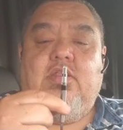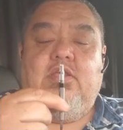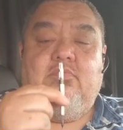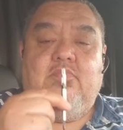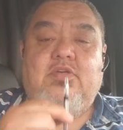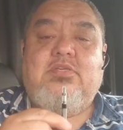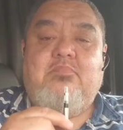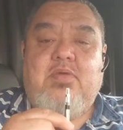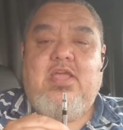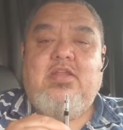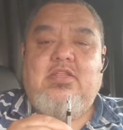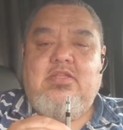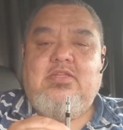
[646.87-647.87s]
and it was a
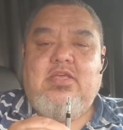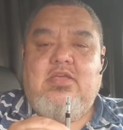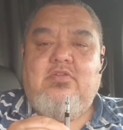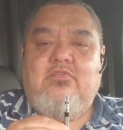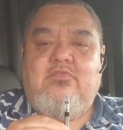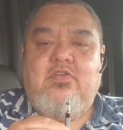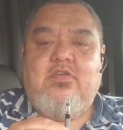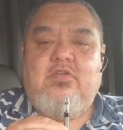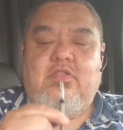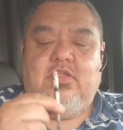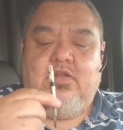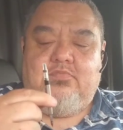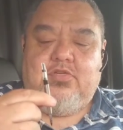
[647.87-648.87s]
pain in the tail to
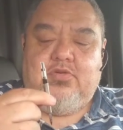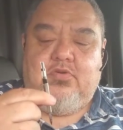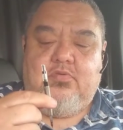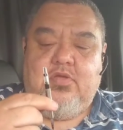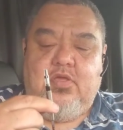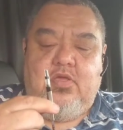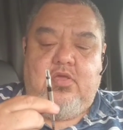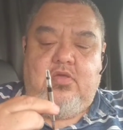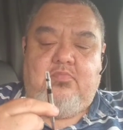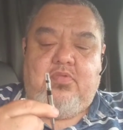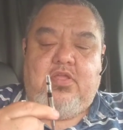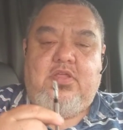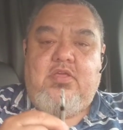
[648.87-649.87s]
fill, and I'm sure
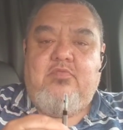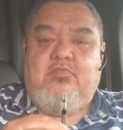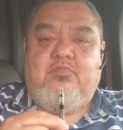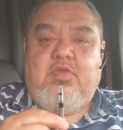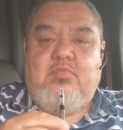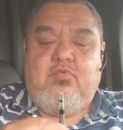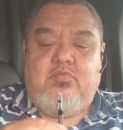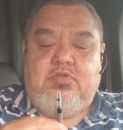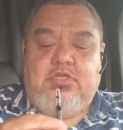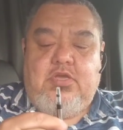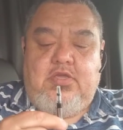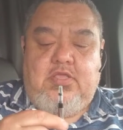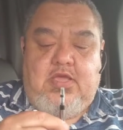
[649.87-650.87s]
plenty of people will
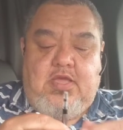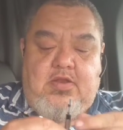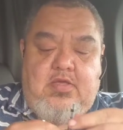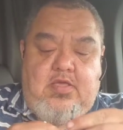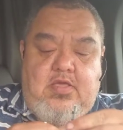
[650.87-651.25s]
tell you that.